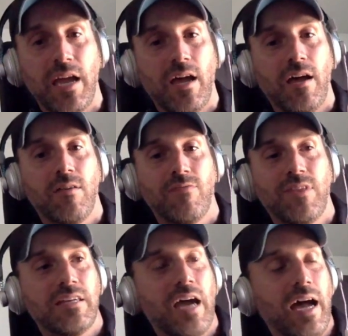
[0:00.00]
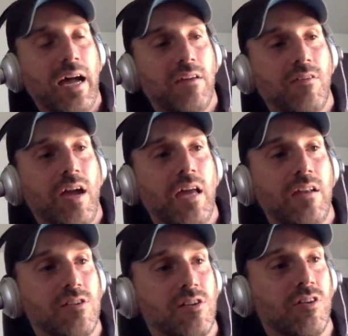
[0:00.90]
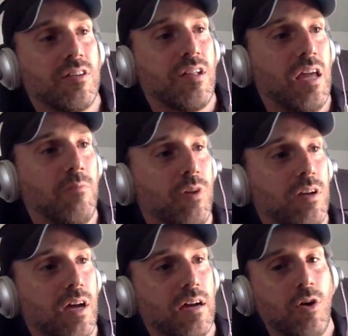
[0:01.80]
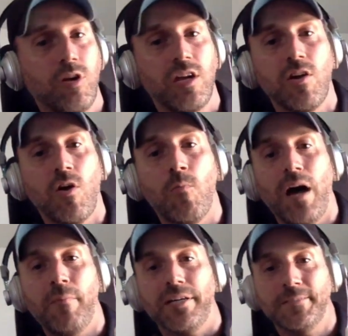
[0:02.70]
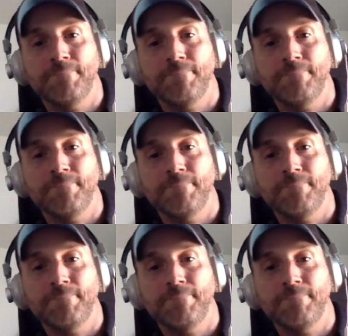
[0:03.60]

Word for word: uh, if they died or had an insurance claim, would uh, go to Yo Mama.